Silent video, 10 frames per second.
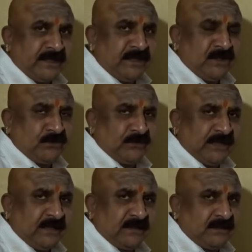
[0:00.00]
trinal
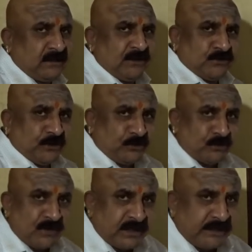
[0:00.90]
to that, so
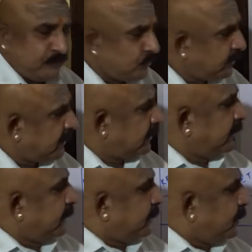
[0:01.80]
he could not give you there.